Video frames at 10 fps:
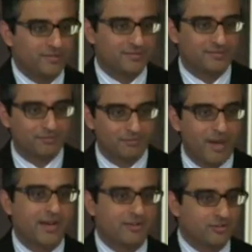pulse
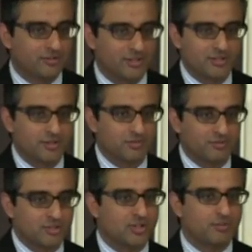matters in terms
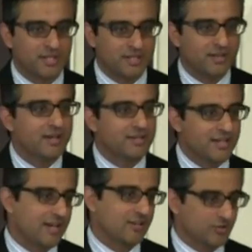of determining
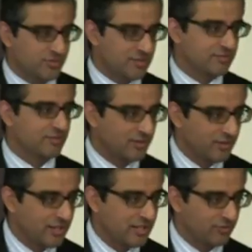diagnoses
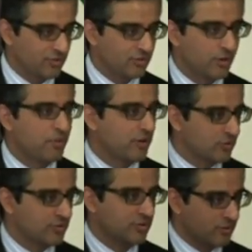or any of the or
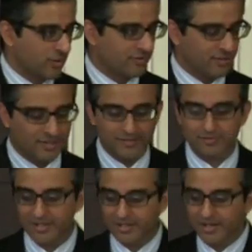prognoses or whatever it
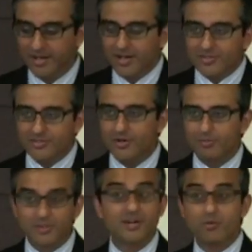is, right?
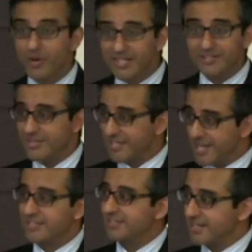So, but they're willing to
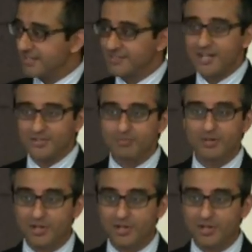engage in that discussion